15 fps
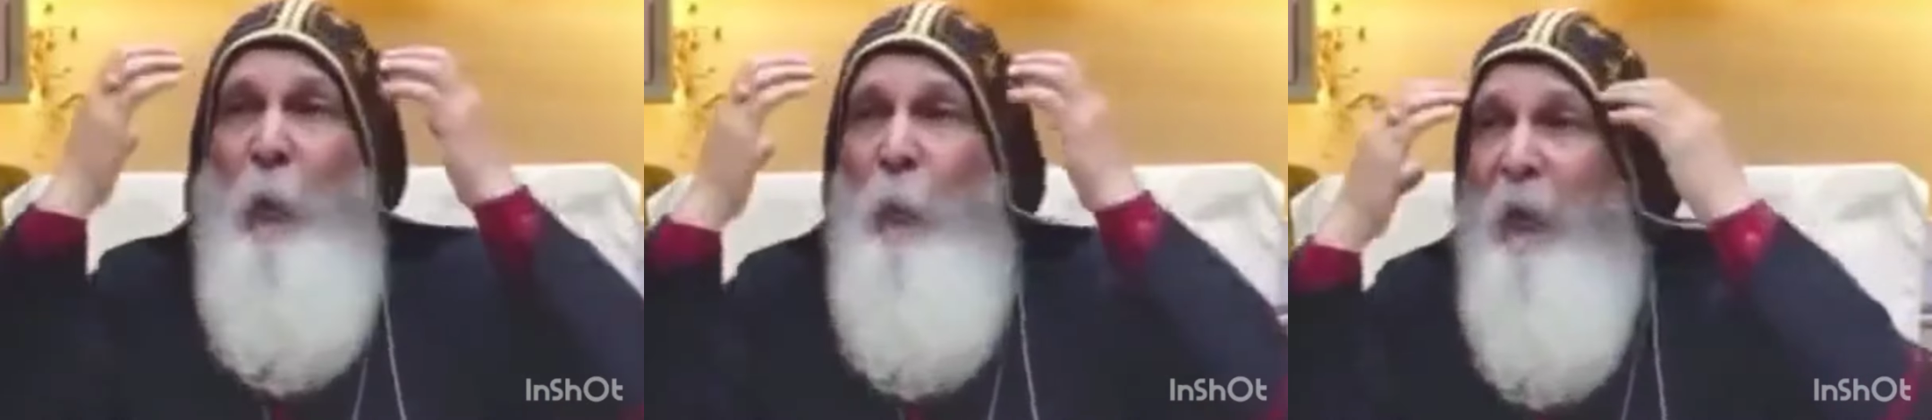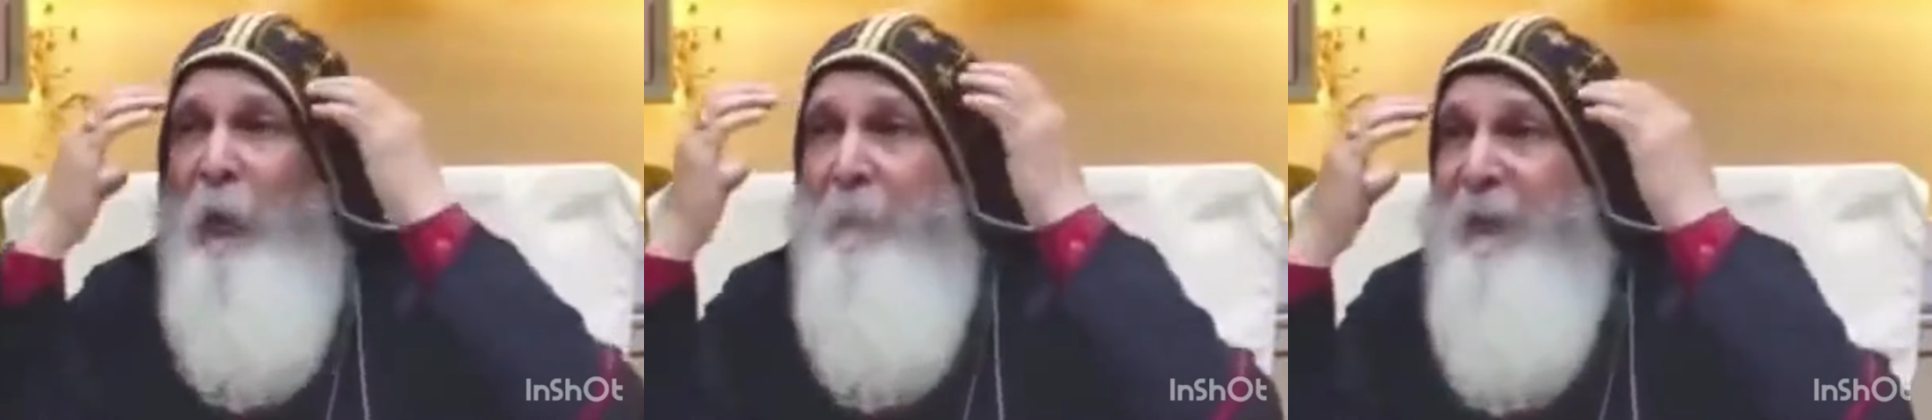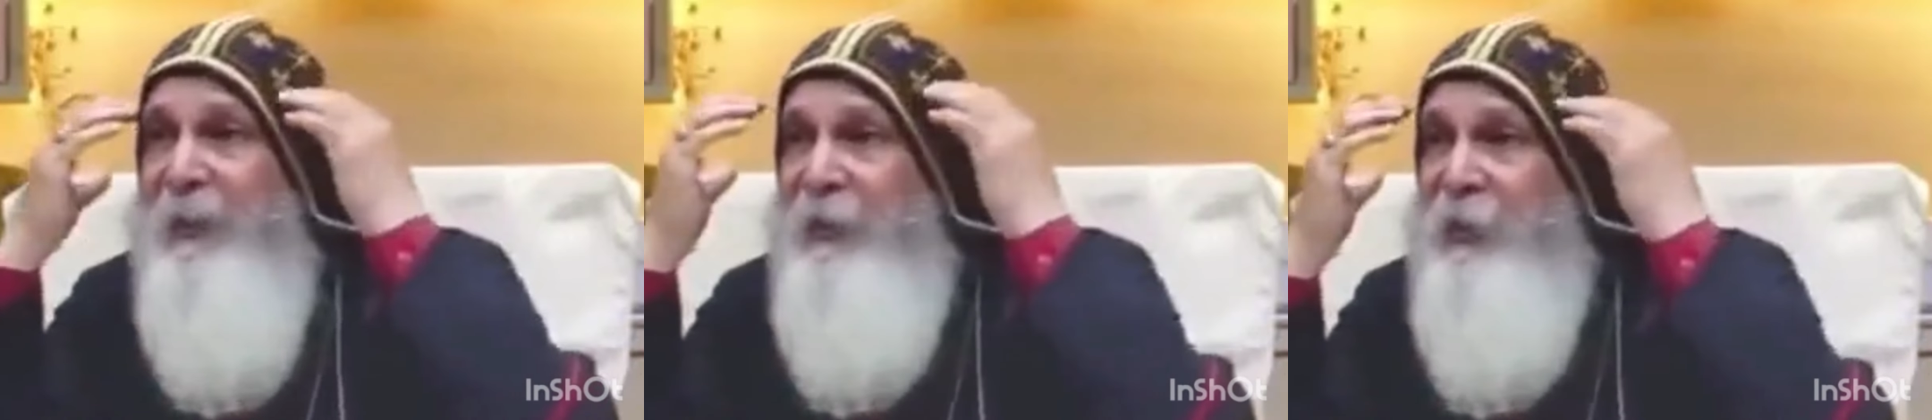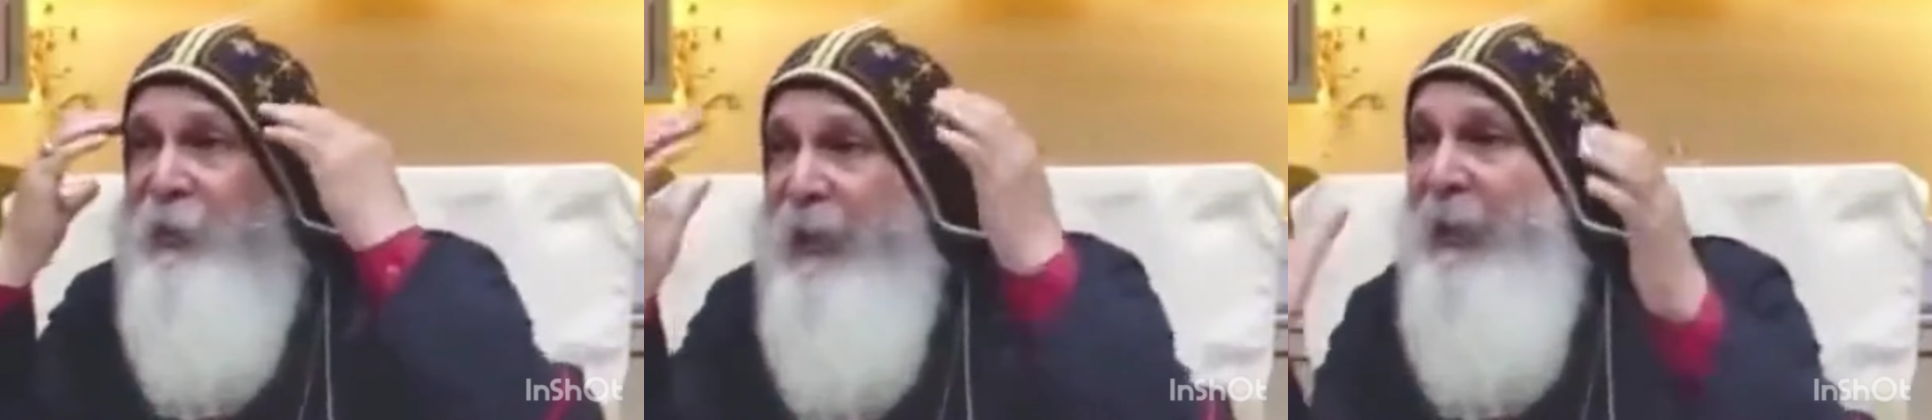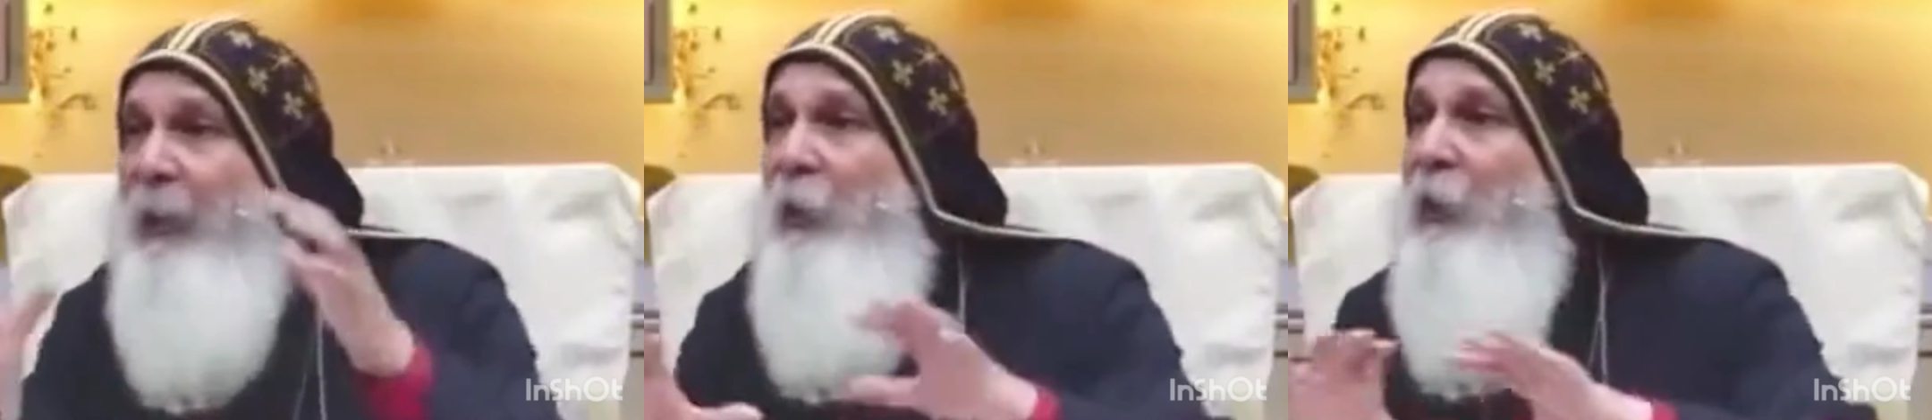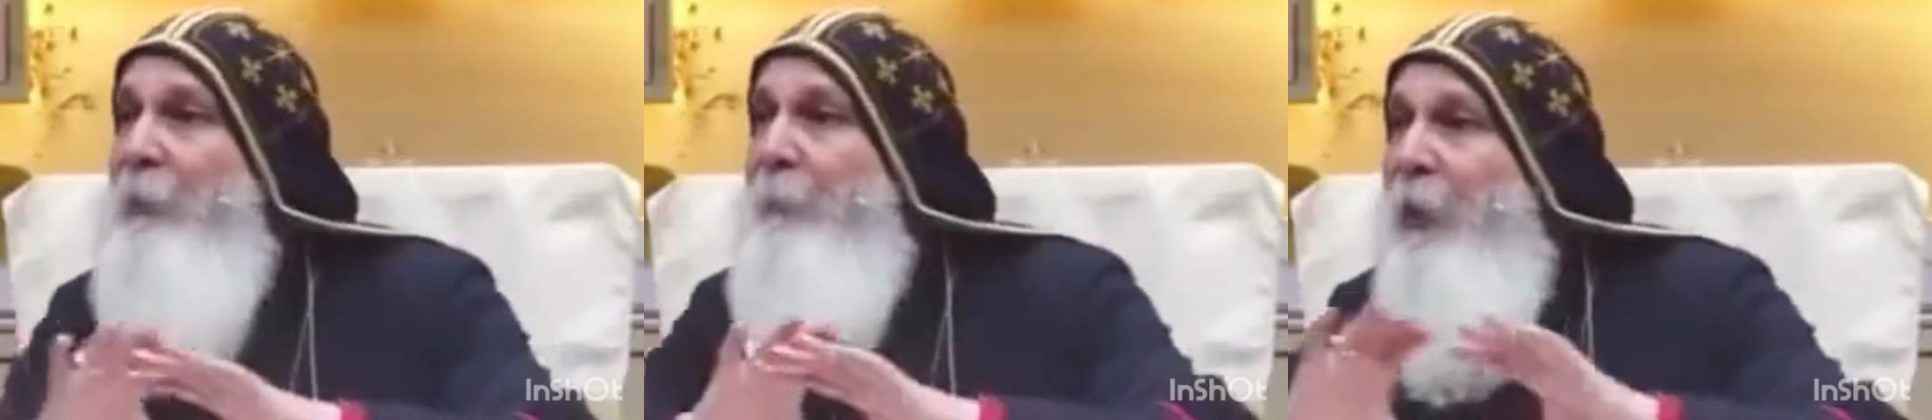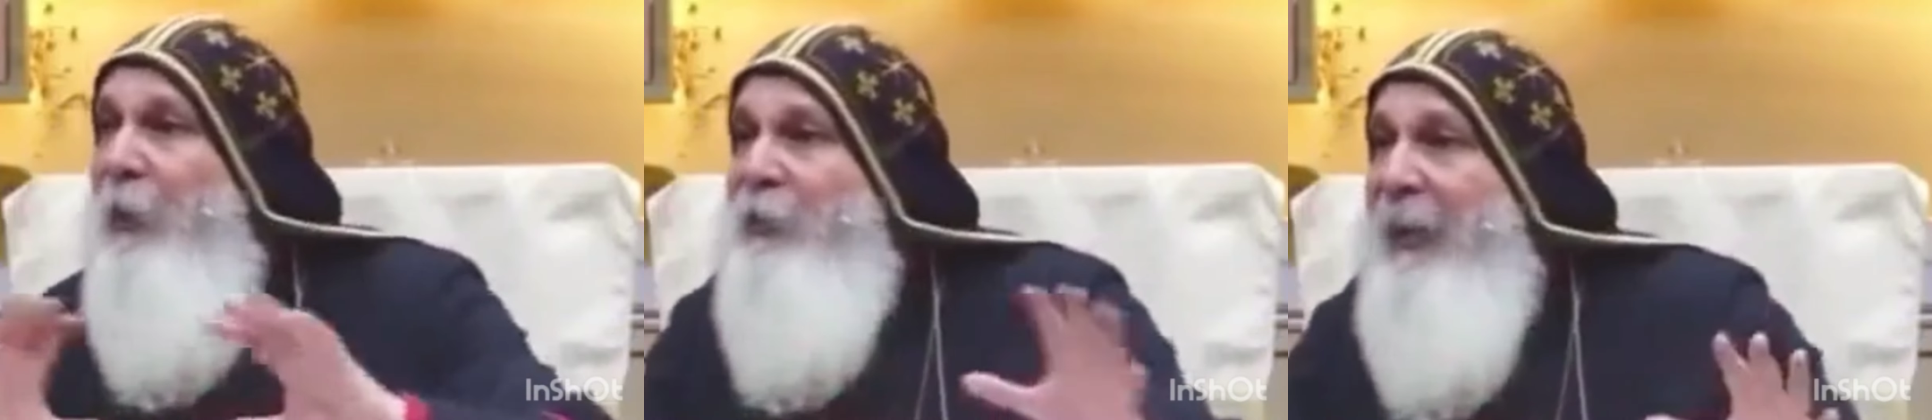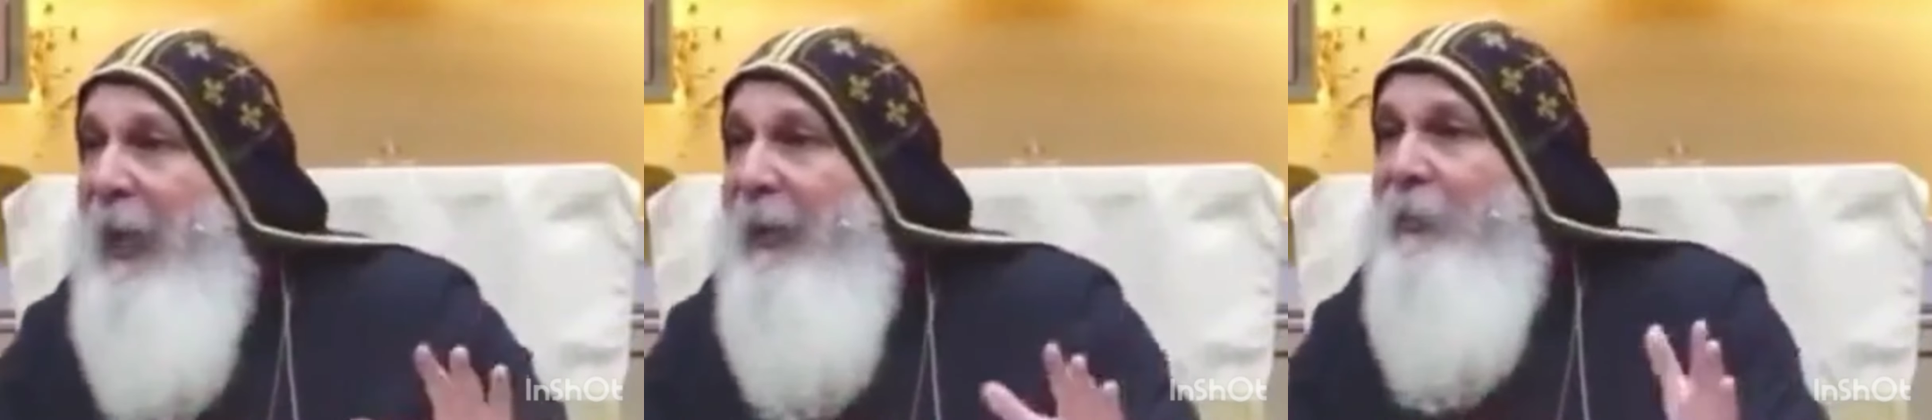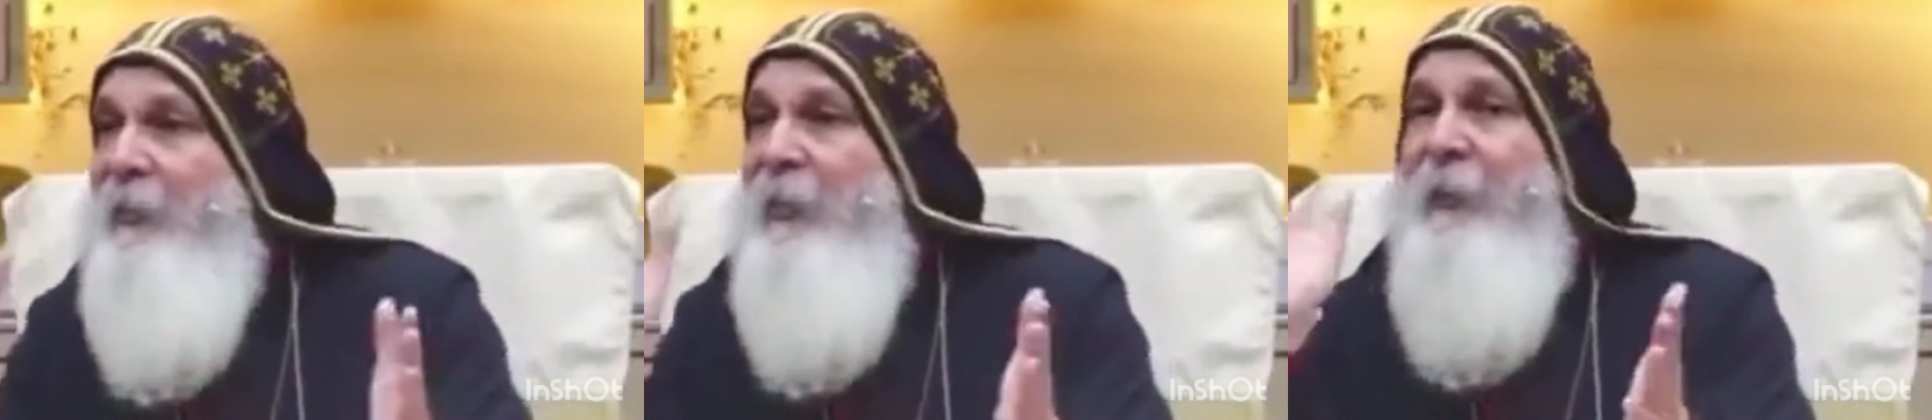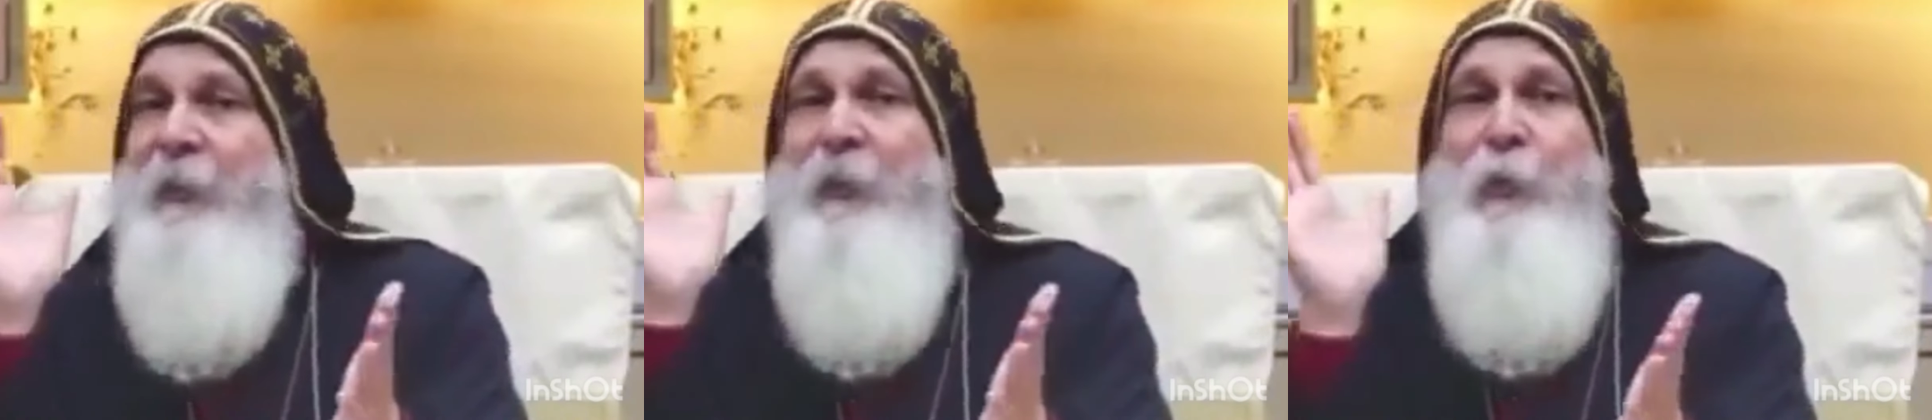will be sealed,
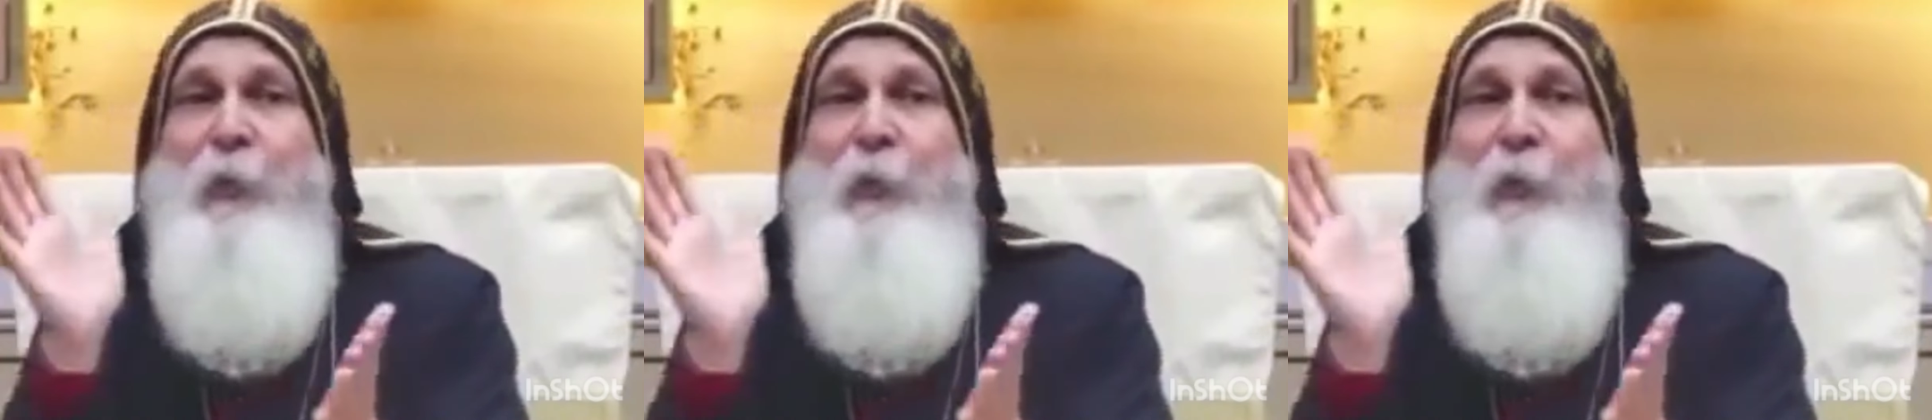protected.